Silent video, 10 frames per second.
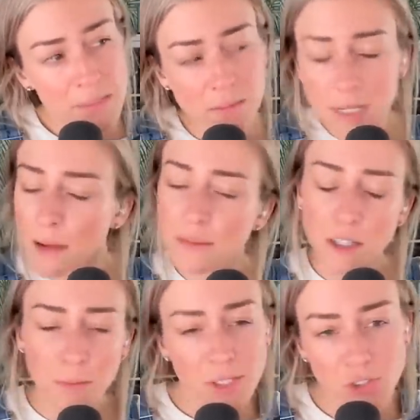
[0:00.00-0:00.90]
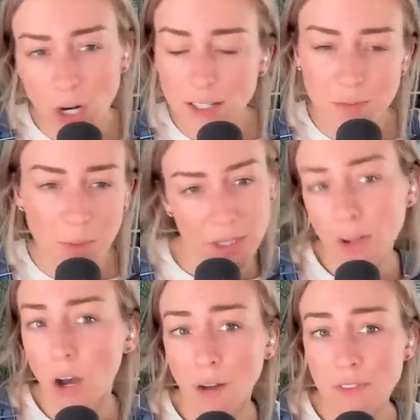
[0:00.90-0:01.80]
Sometimes there'd be stress, but not
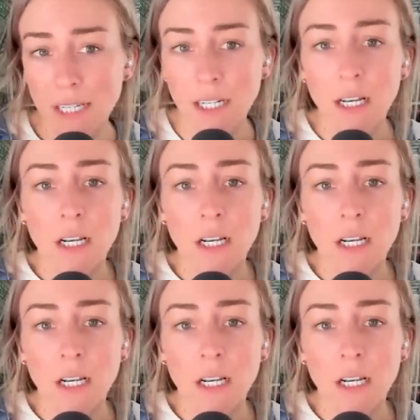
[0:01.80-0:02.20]
often,